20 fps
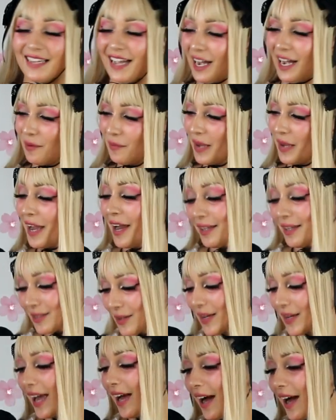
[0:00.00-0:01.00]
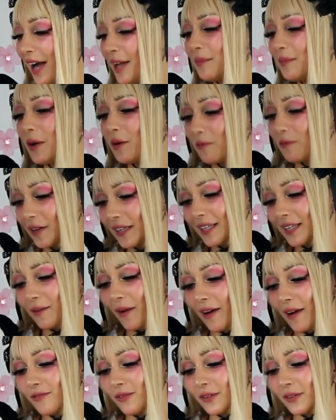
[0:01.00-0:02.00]
Um, so yeah, I'm really
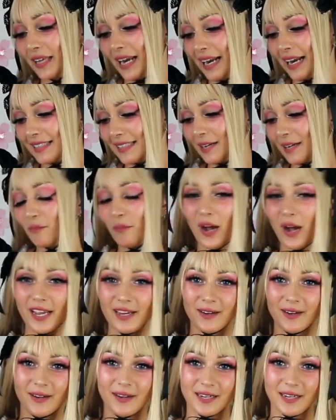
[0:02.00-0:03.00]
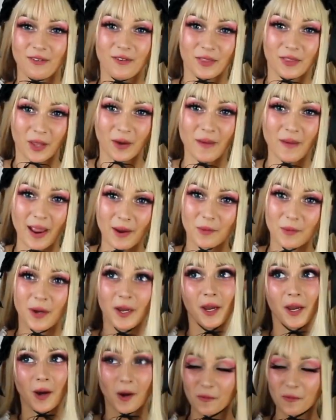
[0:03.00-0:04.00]
grateful that I did buy her even though I
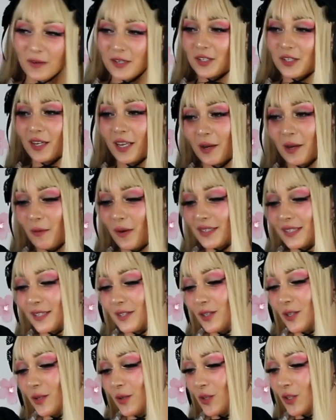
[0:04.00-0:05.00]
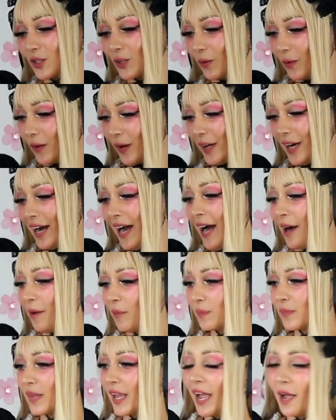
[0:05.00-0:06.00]
originally wasn't too sure.
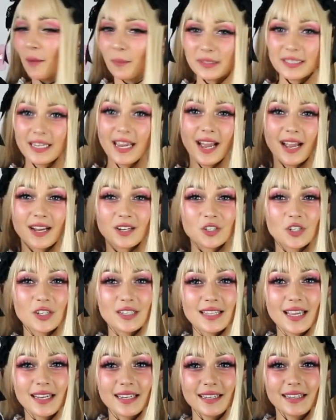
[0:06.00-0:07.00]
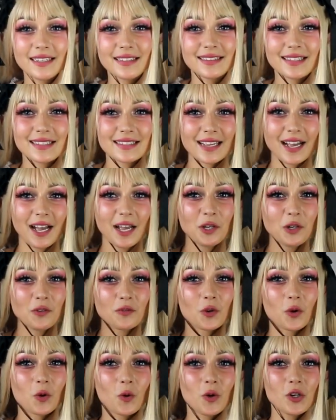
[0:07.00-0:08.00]
Um, but yeah, she's like this kind
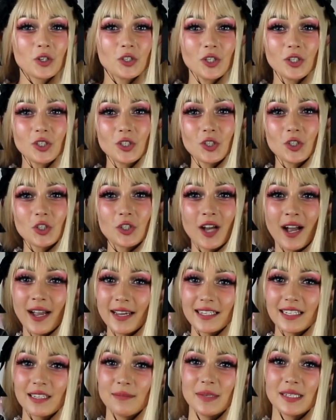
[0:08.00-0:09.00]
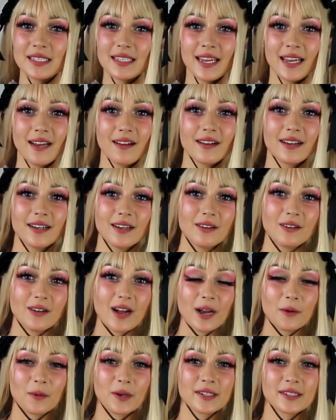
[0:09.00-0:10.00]
of gorgeous shiny material.
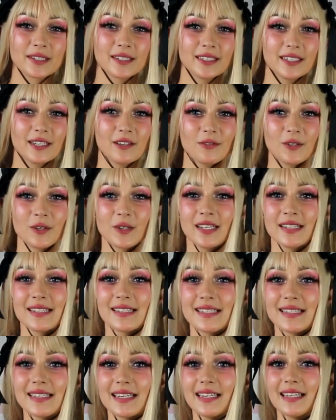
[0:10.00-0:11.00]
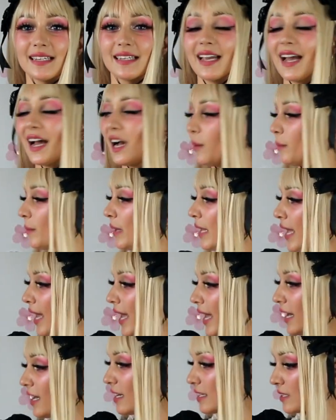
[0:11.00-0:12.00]
I wonder if you can see. Um,
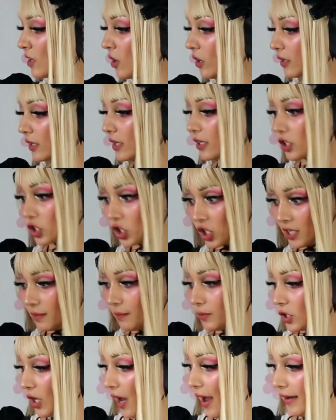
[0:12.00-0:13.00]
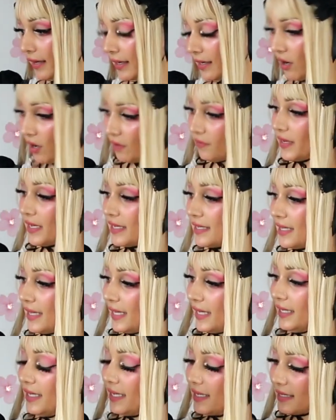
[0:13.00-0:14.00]
and it's not cheap shiny,
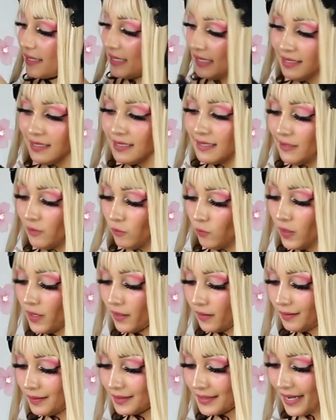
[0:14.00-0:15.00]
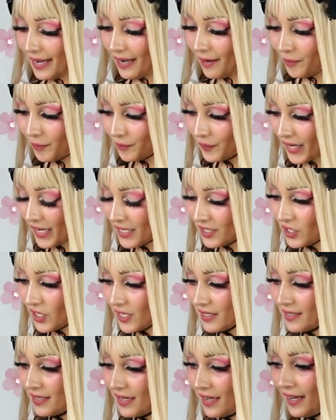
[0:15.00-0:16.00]
obviously, it's Innocent World. Um, it's
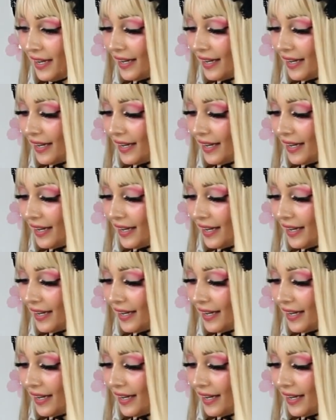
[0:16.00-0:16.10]
just,